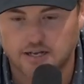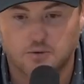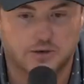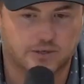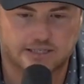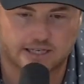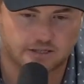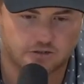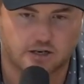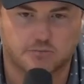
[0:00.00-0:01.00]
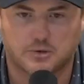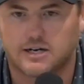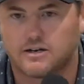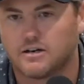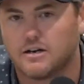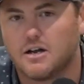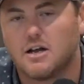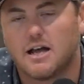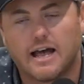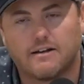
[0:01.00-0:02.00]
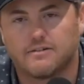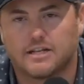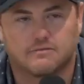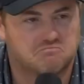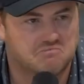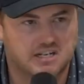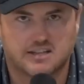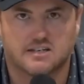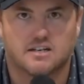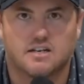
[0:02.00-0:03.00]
We reset the circuit breaker, everything, nothing.